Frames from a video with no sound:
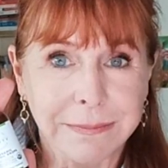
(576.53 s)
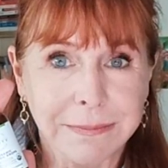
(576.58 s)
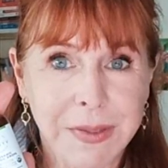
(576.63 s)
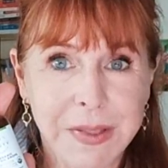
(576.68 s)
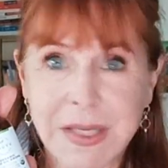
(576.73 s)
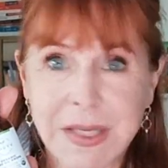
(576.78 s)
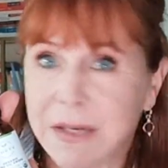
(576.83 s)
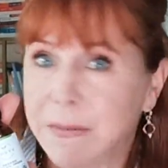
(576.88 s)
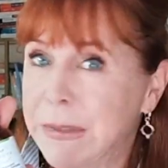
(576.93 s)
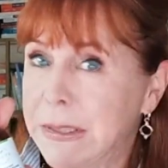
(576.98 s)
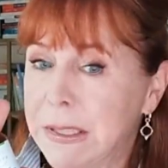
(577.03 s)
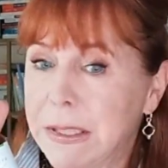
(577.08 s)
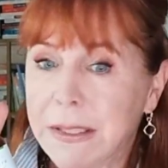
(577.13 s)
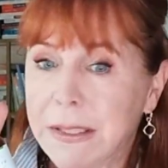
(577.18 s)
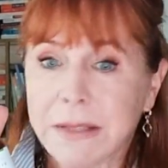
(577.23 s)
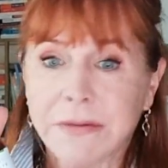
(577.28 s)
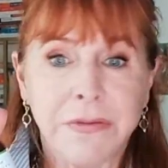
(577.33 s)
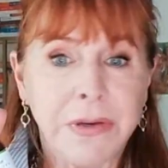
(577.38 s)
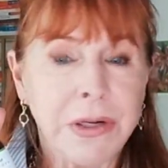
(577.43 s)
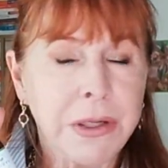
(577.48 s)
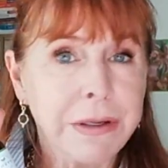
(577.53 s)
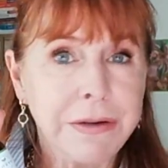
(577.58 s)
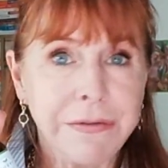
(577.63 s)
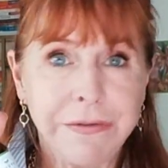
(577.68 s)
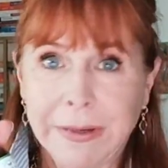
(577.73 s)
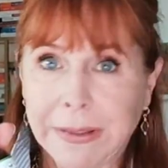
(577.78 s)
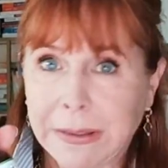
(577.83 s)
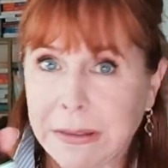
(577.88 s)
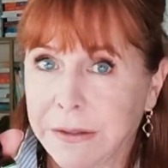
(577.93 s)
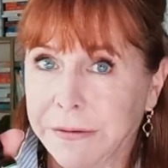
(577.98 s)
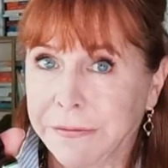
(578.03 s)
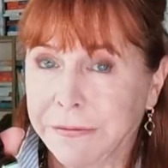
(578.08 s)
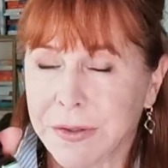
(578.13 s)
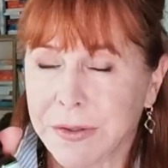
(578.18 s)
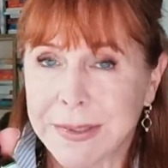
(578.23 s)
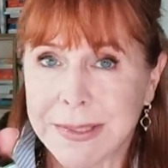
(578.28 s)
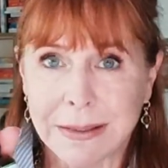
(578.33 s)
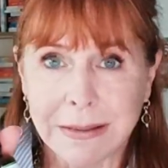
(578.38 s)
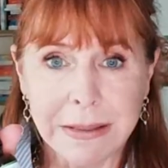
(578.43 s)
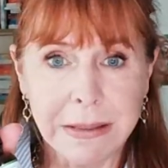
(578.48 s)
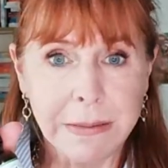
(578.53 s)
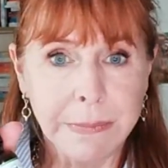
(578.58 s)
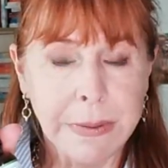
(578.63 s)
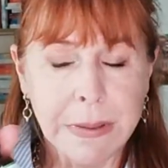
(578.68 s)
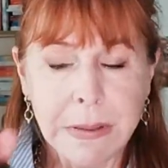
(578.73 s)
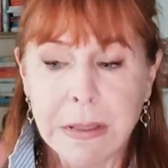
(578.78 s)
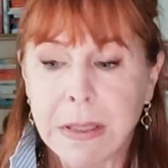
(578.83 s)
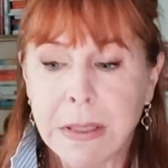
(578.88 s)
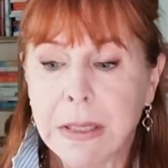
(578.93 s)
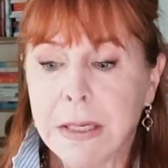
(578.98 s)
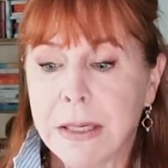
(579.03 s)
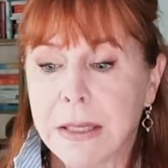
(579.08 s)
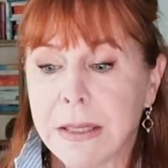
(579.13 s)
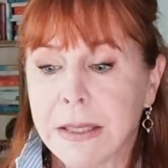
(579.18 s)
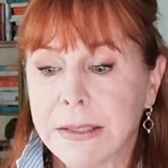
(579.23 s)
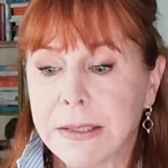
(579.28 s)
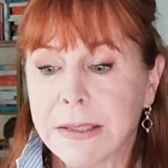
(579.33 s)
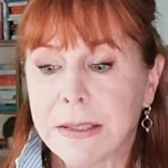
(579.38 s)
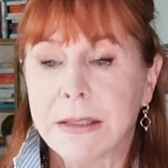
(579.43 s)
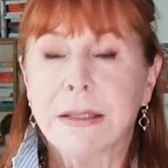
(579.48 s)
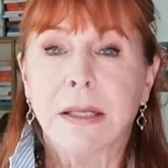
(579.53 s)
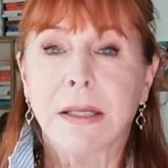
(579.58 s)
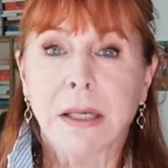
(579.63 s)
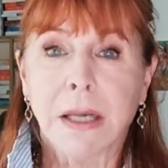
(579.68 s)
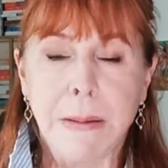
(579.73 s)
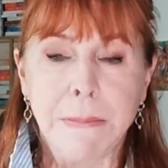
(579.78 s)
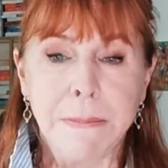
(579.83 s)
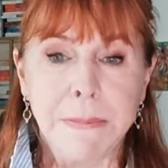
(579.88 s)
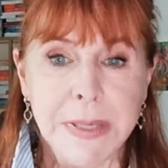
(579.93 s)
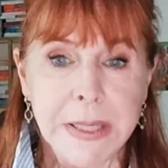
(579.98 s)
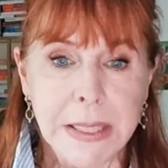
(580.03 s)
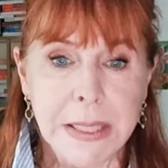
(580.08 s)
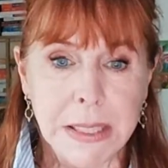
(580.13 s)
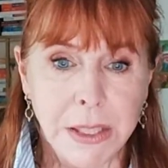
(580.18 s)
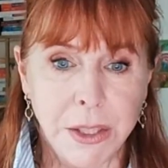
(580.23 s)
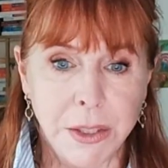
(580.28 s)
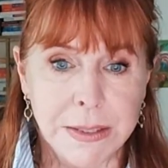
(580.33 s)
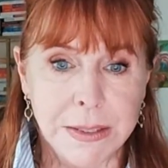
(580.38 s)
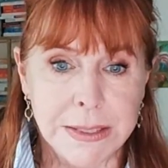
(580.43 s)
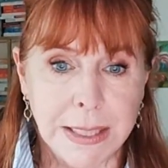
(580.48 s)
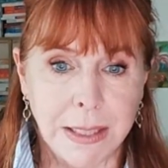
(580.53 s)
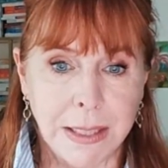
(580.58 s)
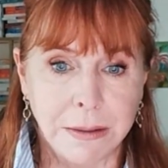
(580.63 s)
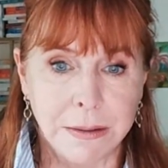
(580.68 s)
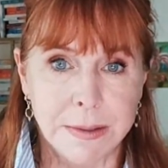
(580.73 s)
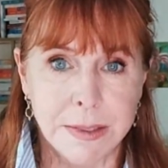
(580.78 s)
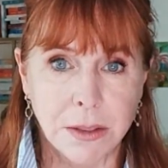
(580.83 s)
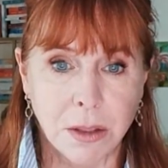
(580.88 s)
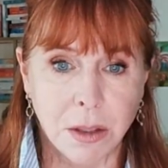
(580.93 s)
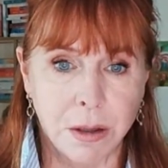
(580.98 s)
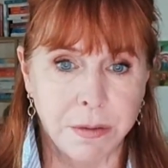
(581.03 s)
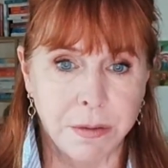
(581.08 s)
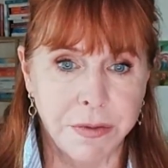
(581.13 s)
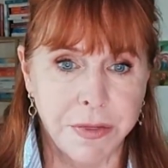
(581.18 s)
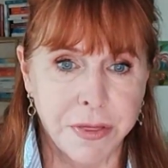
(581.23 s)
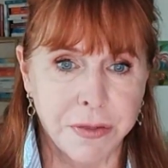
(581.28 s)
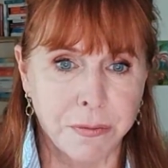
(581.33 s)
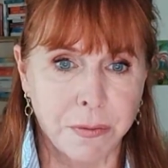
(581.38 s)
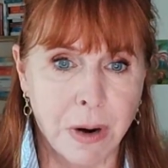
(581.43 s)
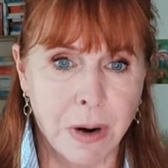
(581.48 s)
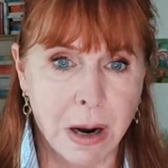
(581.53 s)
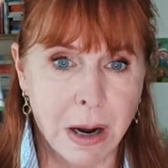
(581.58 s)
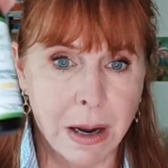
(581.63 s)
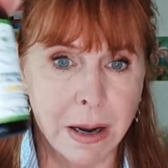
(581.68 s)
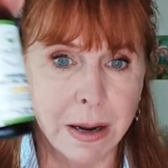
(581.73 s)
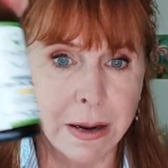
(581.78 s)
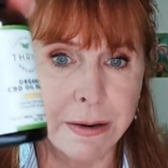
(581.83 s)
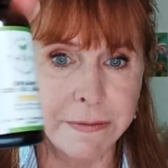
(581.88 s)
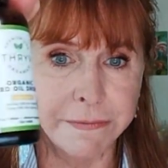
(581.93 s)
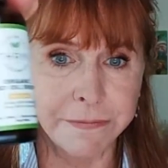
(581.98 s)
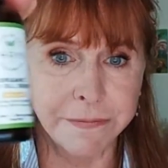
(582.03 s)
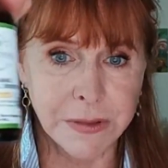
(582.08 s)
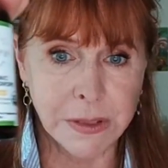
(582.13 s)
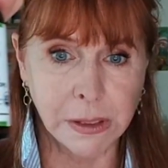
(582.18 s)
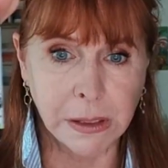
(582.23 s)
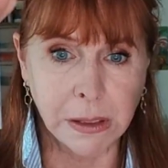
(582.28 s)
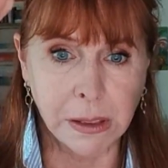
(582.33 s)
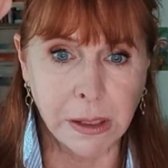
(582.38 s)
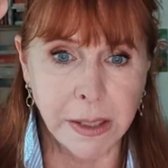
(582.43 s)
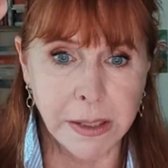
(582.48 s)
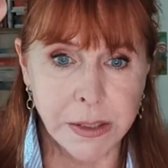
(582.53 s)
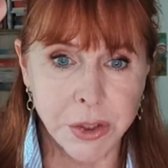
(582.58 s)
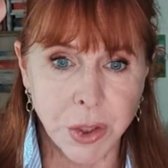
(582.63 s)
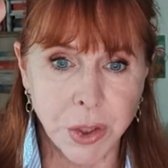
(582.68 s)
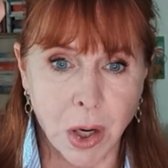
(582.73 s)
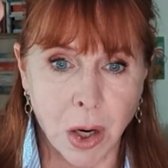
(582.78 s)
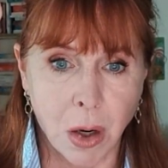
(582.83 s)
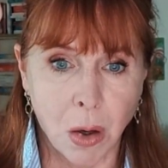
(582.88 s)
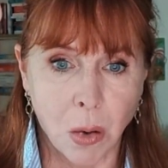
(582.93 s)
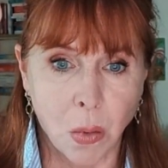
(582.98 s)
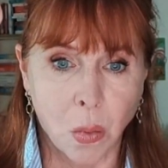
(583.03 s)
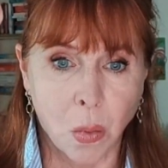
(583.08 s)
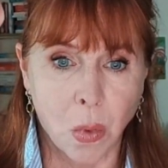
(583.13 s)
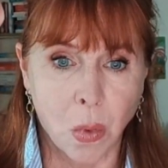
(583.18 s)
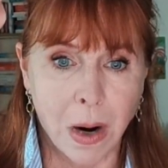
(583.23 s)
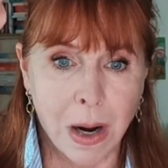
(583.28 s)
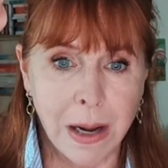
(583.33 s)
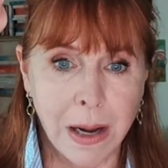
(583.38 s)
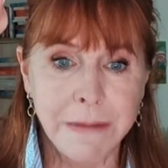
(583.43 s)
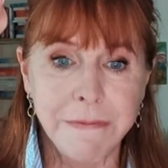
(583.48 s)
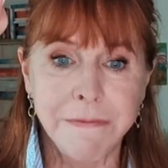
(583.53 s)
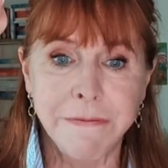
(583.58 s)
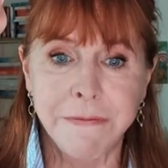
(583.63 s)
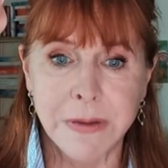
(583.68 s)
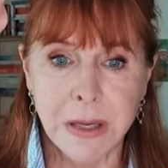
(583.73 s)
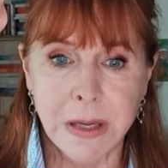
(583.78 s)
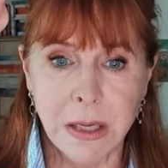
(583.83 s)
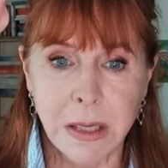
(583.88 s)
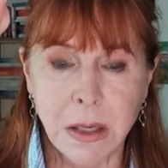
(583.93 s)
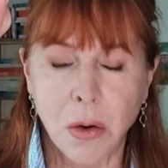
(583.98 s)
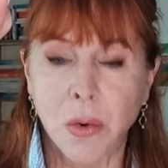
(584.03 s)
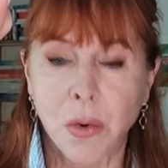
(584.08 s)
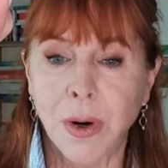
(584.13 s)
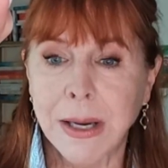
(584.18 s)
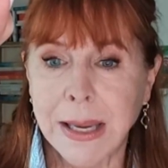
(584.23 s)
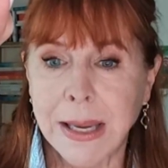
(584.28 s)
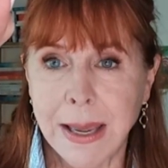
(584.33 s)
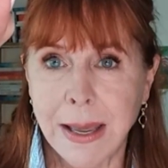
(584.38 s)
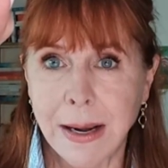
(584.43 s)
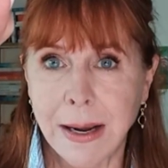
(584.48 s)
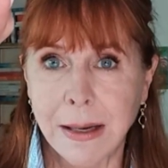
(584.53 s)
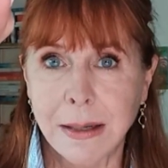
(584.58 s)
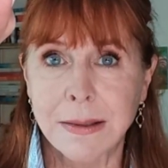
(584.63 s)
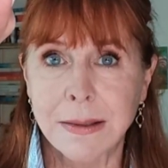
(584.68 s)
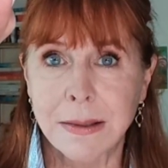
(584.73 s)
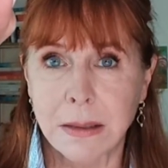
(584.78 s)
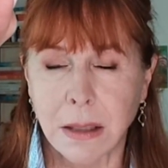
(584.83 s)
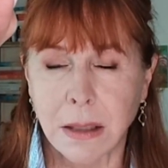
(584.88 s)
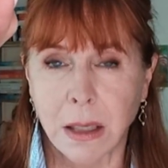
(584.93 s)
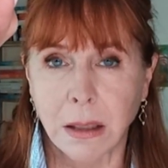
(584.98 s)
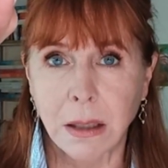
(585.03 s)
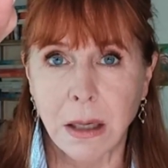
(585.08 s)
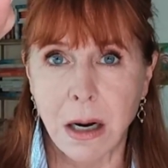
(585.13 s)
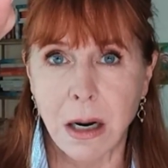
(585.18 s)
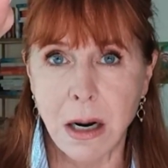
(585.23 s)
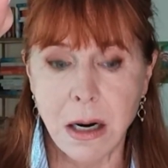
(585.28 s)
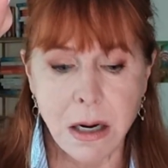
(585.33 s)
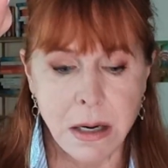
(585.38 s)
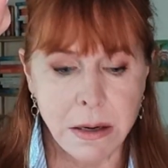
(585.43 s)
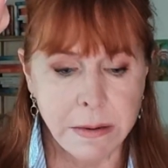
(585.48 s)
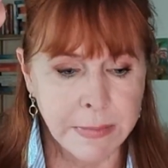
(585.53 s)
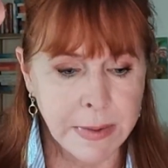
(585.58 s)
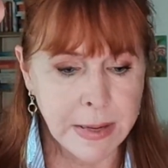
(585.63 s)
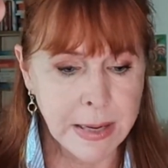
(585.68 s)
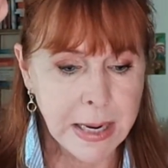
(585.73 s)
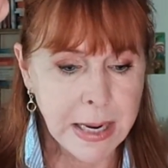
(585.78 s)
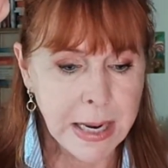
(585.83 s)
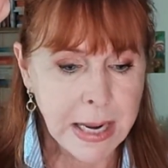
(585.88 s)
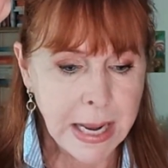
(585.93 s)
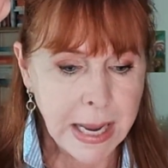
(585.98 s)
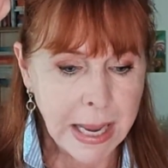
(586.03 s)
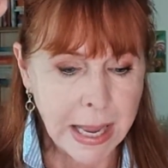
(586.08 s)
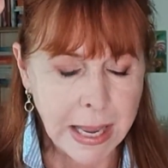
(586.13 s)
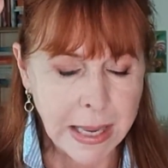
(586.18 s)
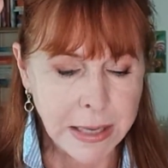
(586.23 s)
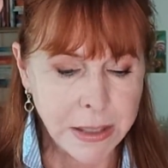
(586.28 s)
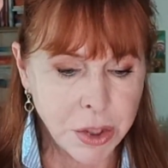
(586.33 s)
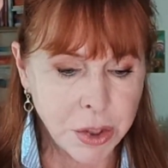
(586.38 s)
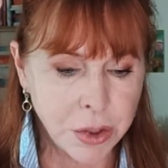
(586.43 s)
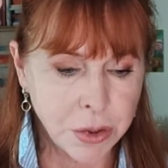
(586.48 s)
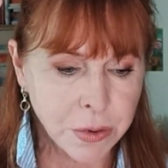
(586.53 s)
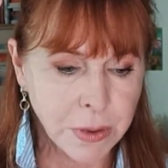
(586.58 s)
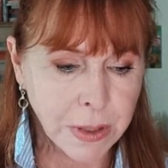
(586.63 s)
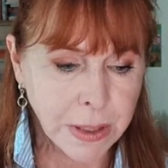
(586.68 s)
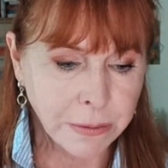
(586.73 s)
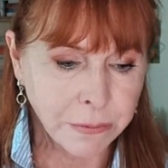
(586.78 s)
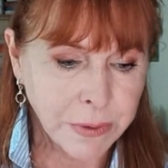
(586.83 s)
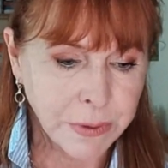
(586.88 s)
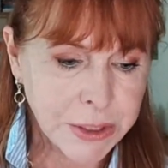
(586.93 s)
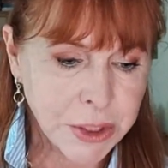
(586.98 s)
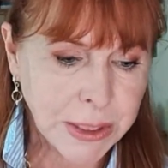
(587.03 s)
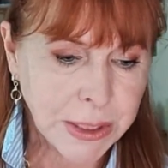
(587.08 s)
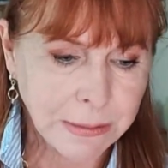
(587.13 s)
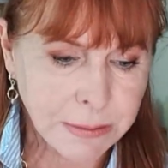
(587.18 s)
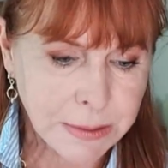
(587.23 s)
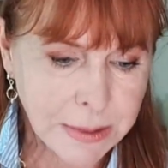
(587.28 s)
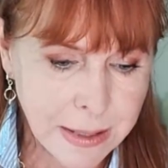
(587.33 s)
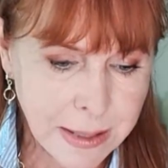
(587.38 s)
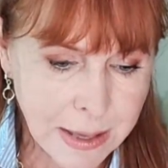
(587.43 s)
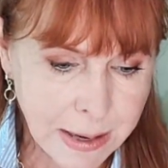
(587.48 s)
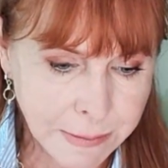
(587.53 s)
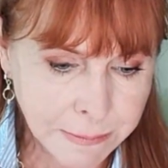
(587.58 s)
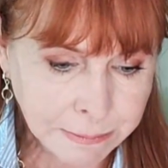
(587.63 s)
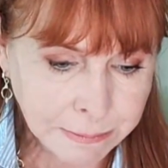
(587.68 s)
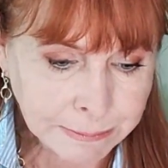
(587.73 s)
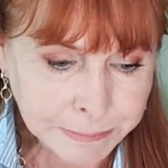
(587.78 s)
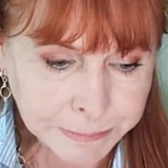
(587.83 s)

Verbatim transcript: CBD is very effective for sleep. This is the company here in Dallas called Thryv, T H R Y V, organics.com and you can reach out to them.